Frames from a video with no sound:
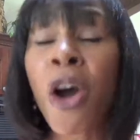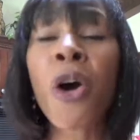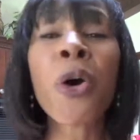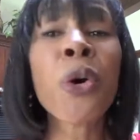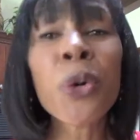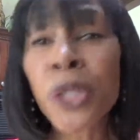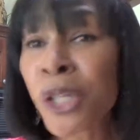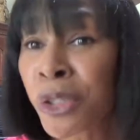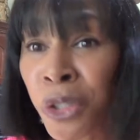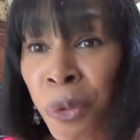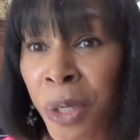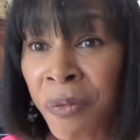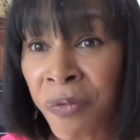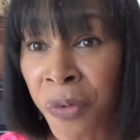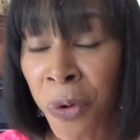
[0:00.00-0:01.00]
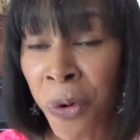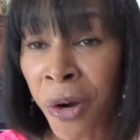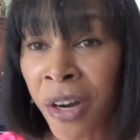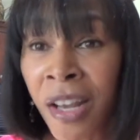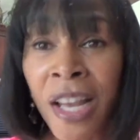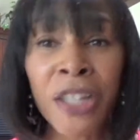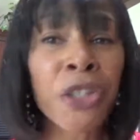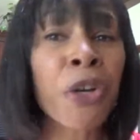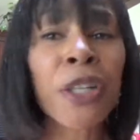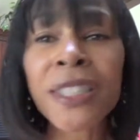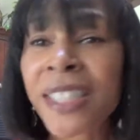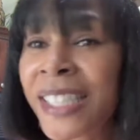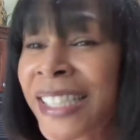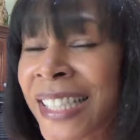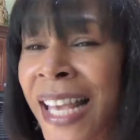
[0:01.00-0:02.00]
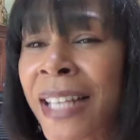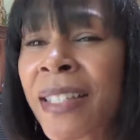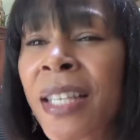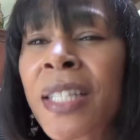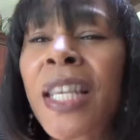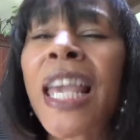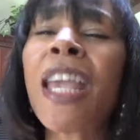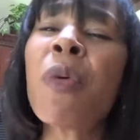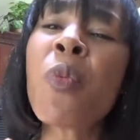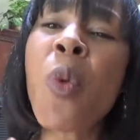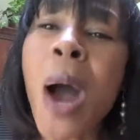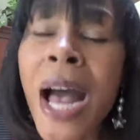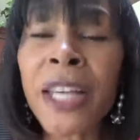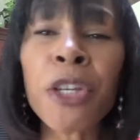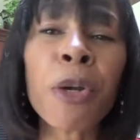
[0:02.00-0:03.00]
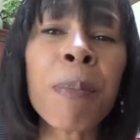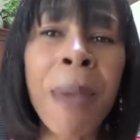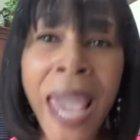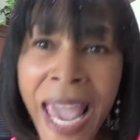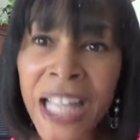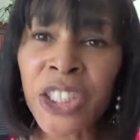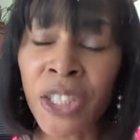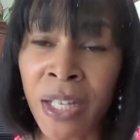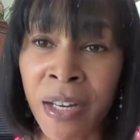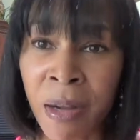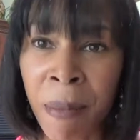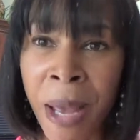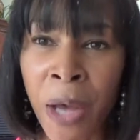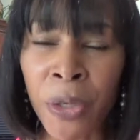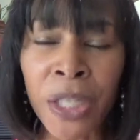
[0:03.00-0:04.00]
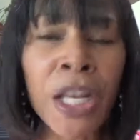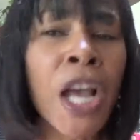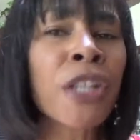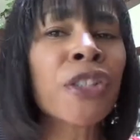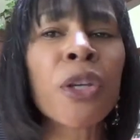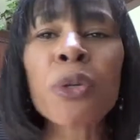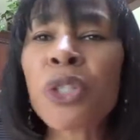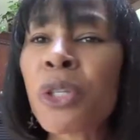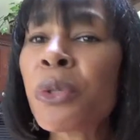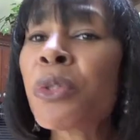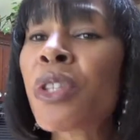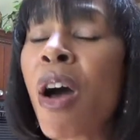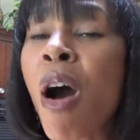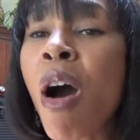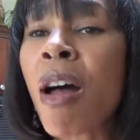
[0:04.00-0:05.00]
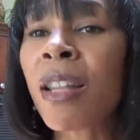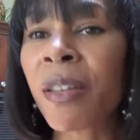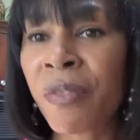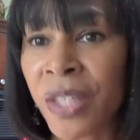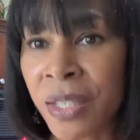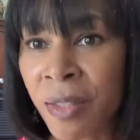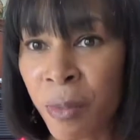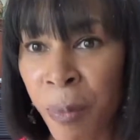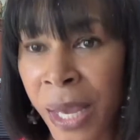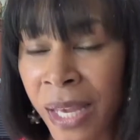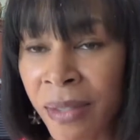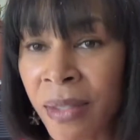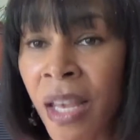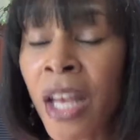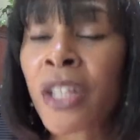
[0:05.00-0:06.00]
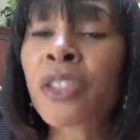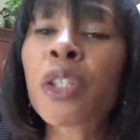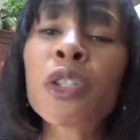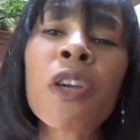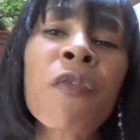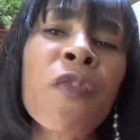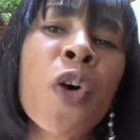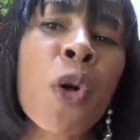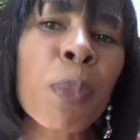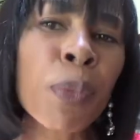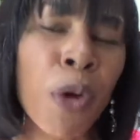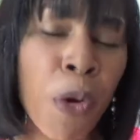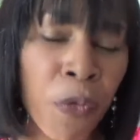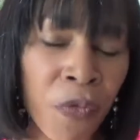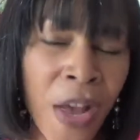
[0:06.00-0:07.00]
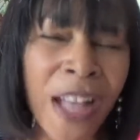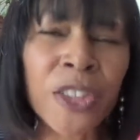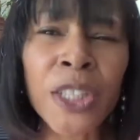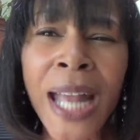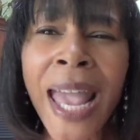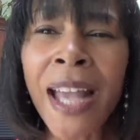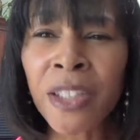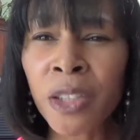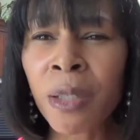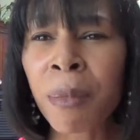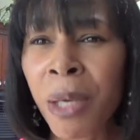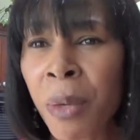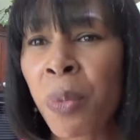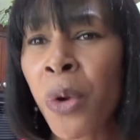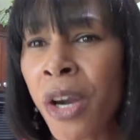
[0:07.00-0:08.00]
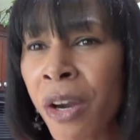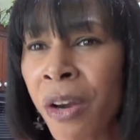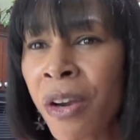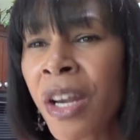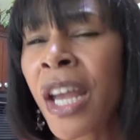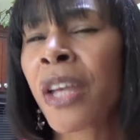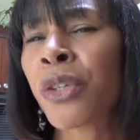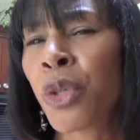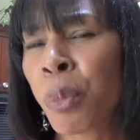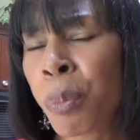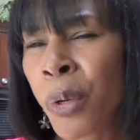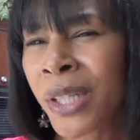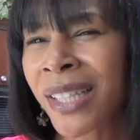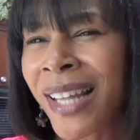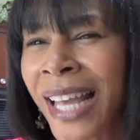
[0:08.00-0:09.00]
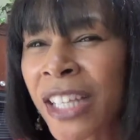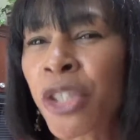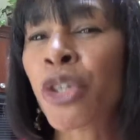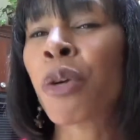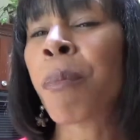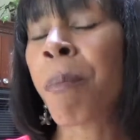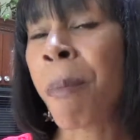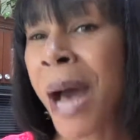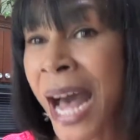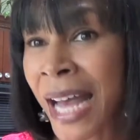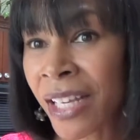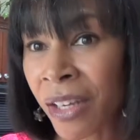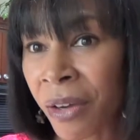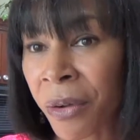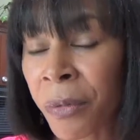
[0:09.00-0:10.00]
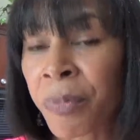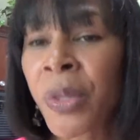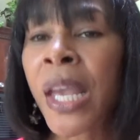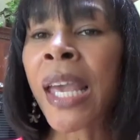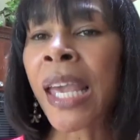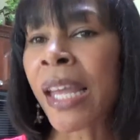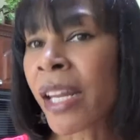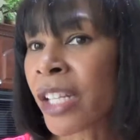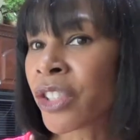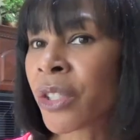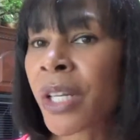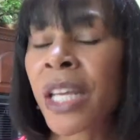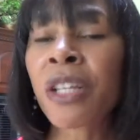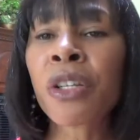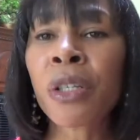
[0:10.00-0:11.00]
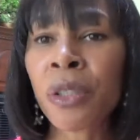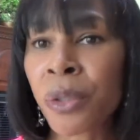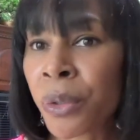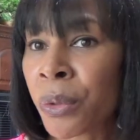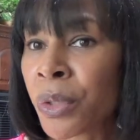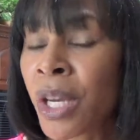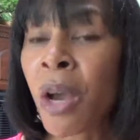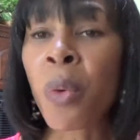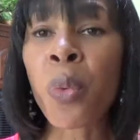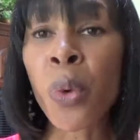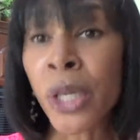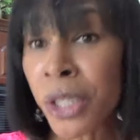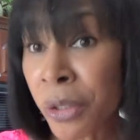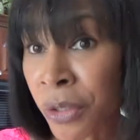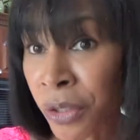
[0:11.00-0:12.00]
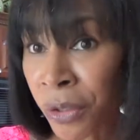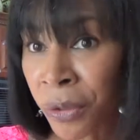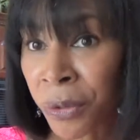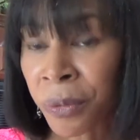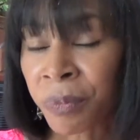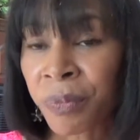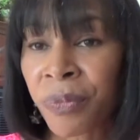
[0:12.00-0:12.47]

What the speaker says: who you do it for, your successes, and why you're passionate about it. So use all of this space. So your full profile should actually be where you put like your bio, and it should include what you do,